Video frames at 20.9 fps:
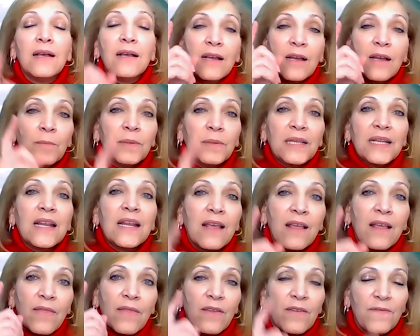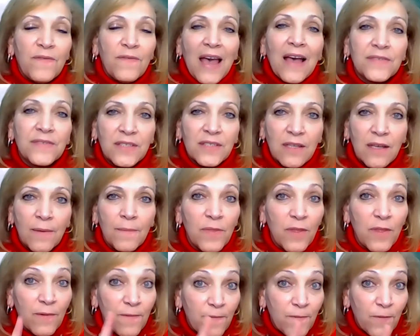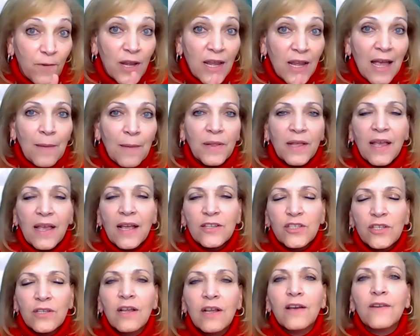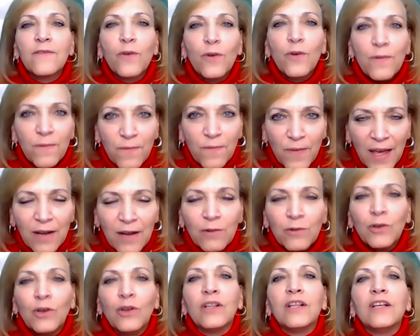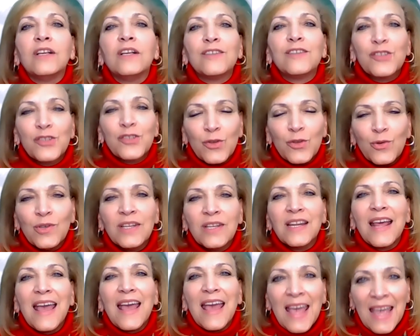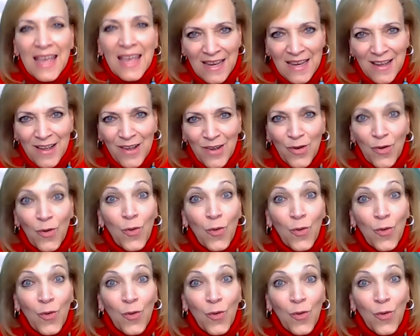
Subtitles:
completing the FAFSA, the free application for federal student aid